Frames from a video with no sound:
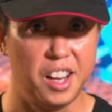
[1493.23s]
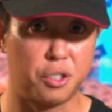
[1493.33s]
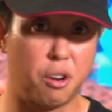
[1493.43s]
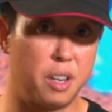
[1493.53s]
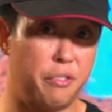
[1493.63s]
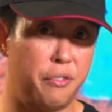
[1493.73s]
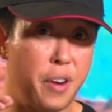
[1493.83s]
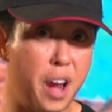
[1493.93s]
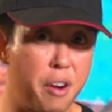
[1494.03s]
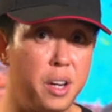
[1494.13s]
It's got a
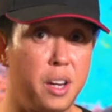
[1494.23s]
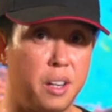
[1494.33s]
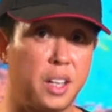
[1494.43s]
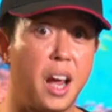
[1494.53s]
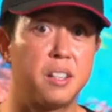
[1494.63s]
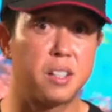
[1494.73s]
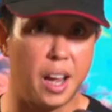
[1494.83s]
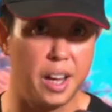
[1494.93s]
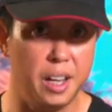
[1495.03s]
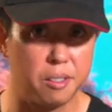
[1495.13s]
very intense
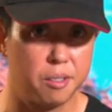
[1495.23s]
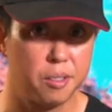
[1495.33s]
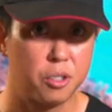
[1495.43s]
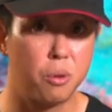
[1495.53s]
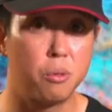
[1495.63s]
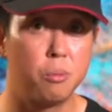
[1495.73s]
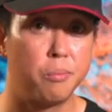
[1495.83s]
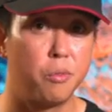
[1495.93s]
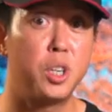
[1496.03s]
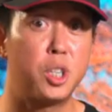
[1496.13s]
light,
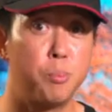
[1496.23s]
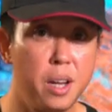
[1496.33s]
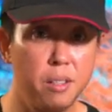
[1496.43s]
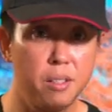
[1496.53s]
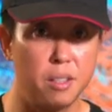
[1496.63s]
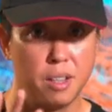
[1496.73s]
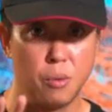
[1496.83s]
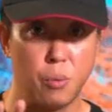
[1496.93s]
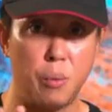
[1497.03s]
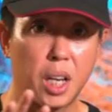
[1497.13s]
so which means
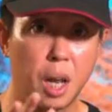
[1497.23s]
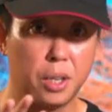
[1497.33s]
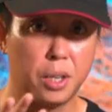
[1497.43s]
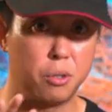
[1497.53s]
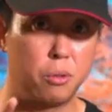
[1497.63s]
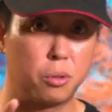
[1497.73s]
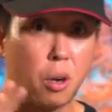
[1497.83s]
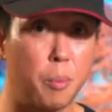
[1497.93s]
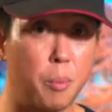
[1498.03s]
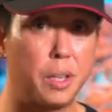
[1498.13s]
when we come back to
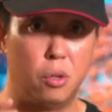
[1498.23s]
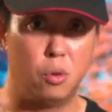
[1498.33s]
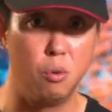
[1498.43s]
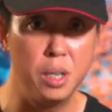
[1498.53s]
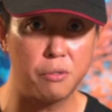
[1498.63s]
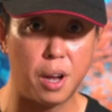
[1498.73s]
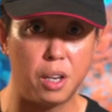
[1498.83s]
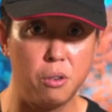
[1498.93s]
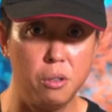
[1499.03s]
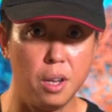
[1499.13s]
talk about the lumens
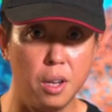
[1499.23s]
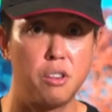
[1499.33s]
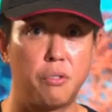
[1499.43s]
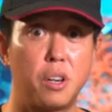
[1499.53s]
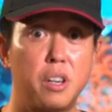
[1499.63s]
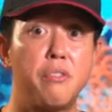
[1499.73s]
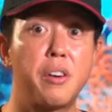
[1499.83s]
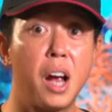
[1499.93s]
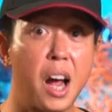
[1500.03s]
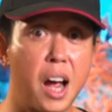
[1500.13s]
value, you've got a
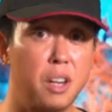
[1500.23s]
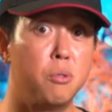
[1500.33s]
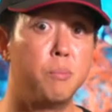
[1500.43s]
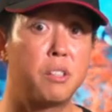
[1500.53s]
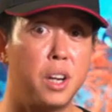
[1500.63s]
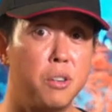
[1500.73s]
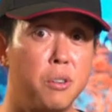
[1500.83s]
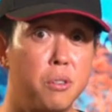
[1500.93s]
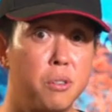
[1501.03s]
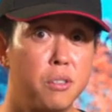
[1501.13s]
very high lumens
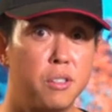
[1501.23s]
value.